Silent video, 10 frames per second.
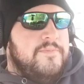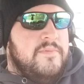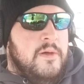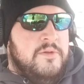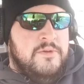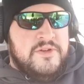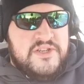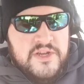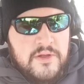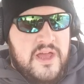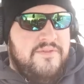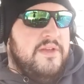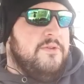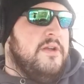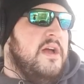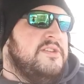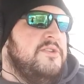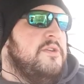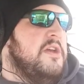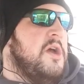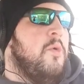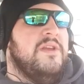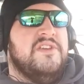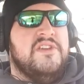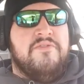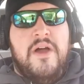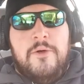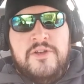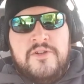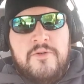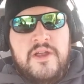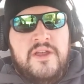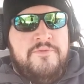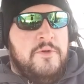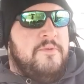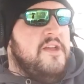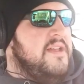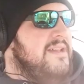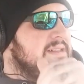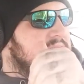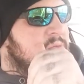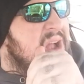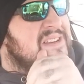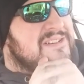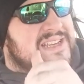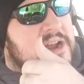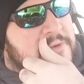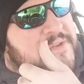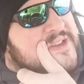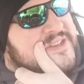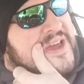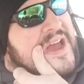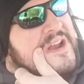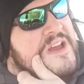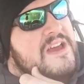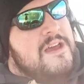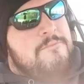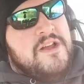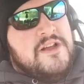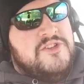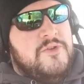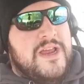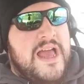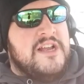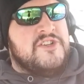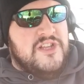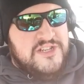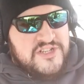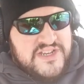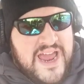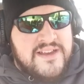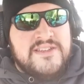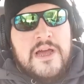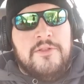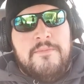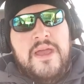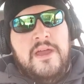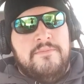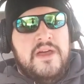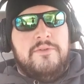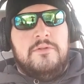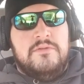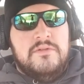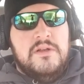You still have Aether Gust. You can go into Devout Decree if you're playing against the Rakdos Sacrifice deck, because you can actually just exile the Mayhem Devil.